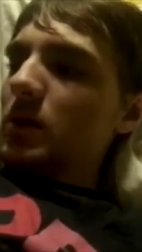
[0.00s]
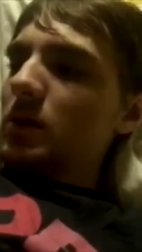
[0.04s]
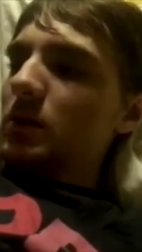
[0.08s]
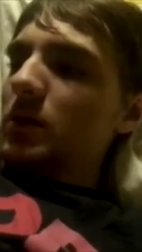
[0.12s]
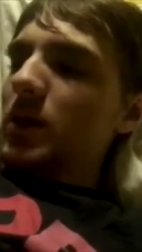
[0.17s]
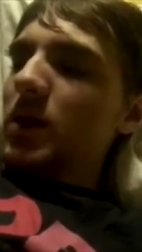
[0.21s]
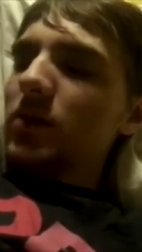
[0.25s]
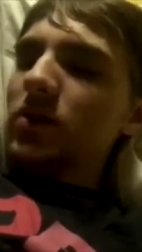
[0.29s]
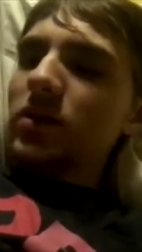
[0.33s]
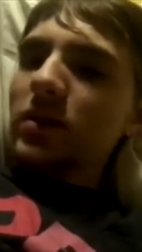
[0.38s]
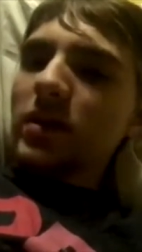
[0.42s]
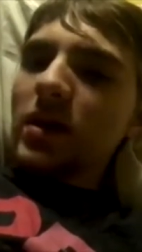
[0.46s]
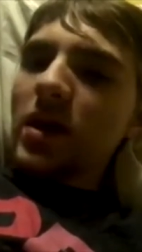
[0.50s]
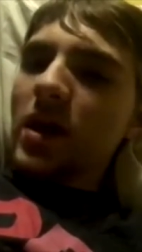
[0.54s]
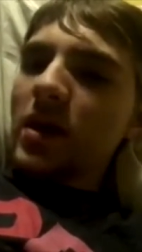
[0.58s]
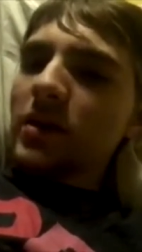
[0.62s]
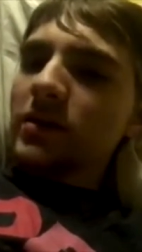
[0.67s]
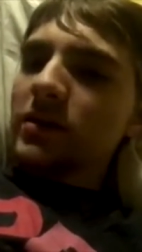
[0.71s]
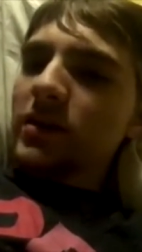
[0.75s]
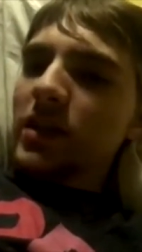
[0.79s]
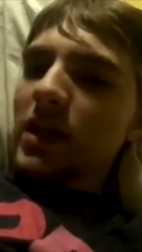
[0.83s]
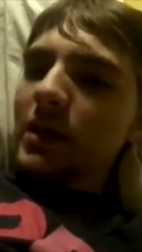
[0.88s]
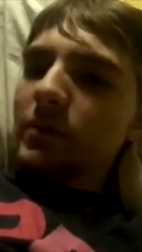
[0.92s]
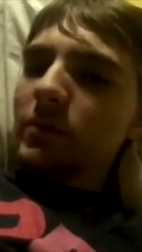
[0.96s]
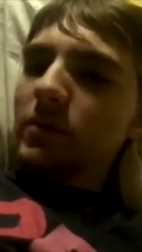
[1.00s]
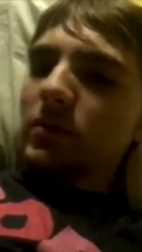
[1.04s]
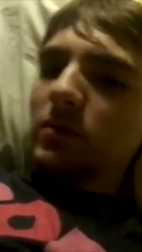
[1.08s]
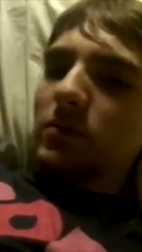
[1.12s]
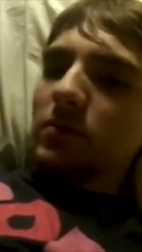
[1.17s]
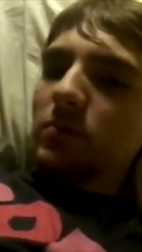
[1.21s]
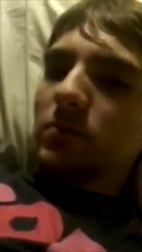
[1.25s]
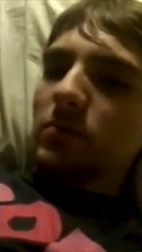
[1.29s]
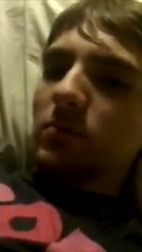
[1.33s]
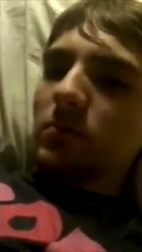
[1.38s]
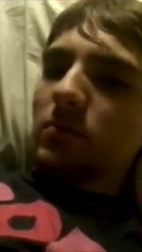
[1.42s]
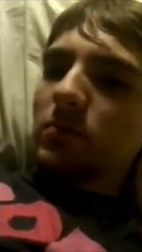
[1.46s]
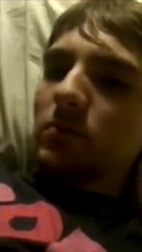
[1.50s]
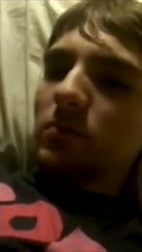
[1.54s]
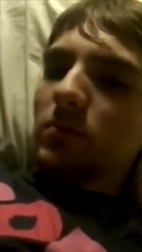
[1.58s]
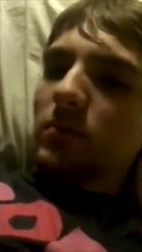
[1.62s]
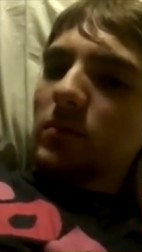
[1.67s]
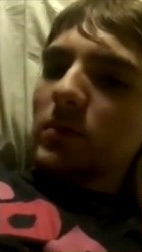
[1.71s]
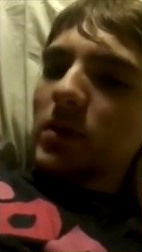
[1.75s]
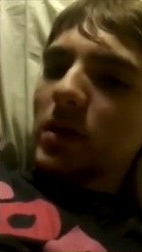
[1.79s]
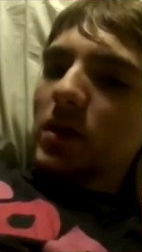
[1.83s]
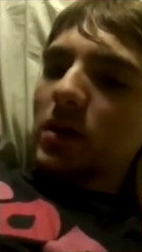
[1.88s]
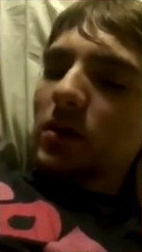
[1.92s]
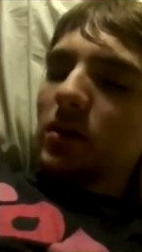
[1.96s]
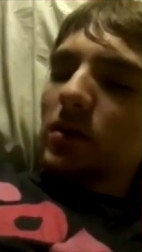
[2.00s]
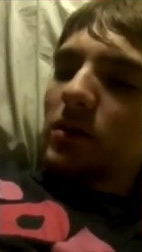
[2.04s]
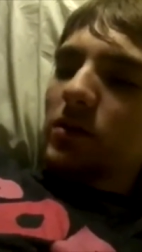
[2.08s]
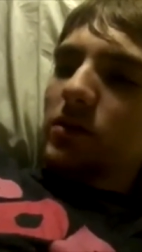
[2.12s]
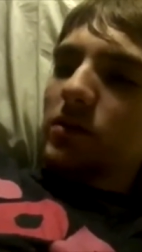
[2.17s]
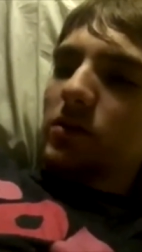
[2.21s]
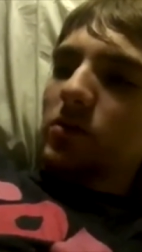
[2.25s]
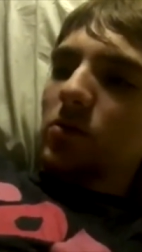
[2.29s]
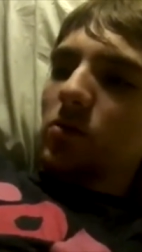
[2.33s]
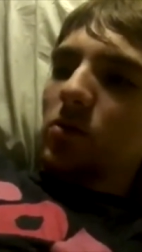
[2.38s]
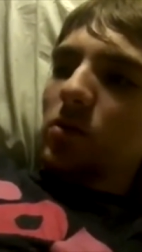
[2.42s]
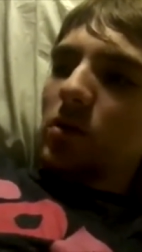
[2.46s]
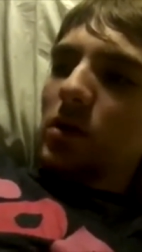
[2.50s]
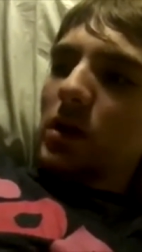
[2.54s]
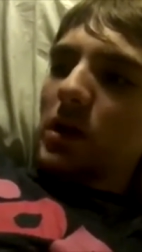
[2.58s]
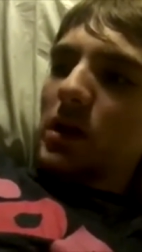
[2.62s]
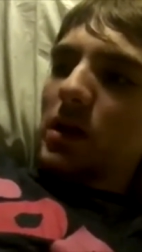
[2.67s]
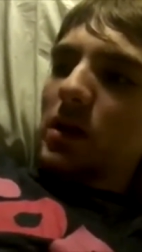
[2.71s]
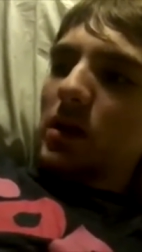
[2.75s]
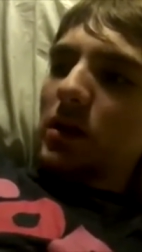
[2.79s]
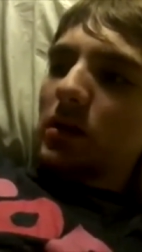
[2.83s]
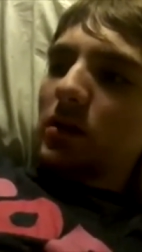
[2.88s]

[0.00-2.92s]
Not the concept, the story.